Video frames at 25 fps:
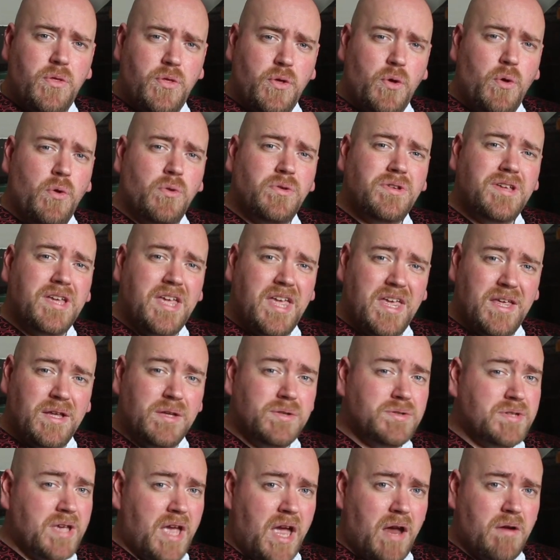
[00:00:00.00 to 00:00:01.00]
Thawne
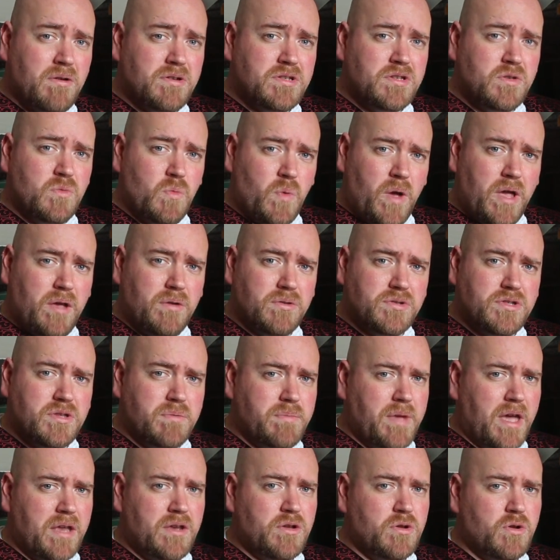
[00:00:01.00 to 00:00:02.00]
kills Harrison Wells,
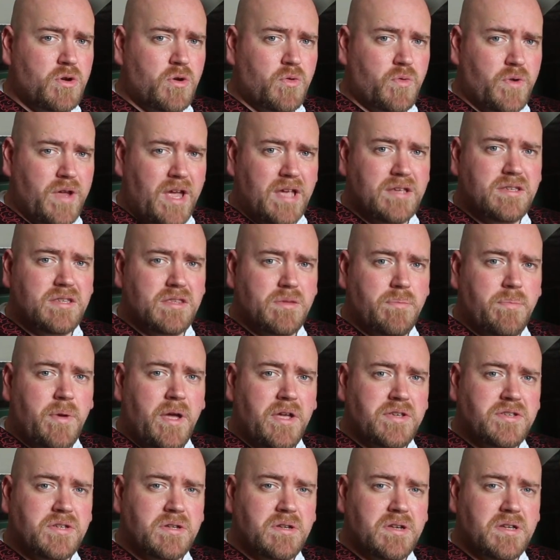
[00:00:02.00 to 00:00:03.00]
the man who created the
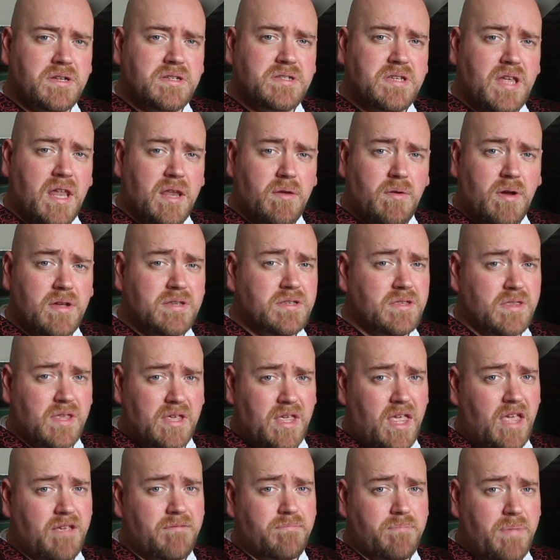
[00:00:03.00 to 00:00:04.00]
particle accelerator
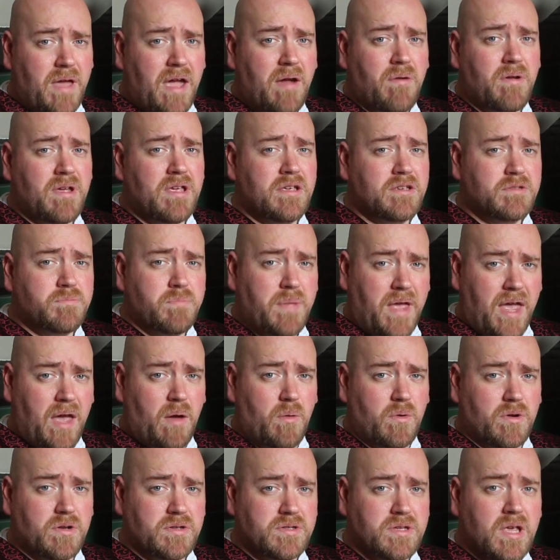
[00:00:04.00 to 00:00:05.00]
that gave Barry his
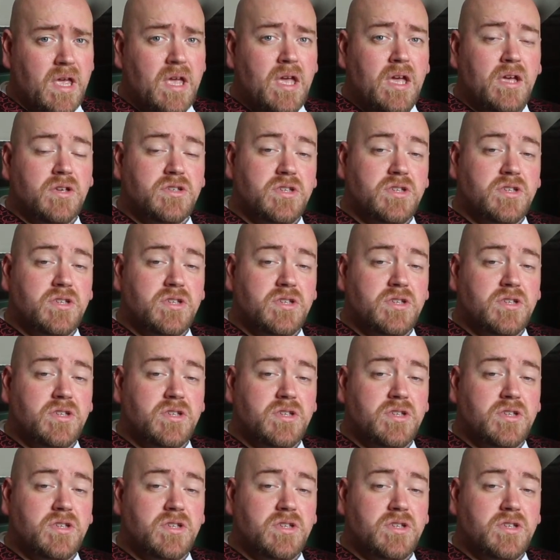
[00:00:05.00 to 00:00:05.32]
powers,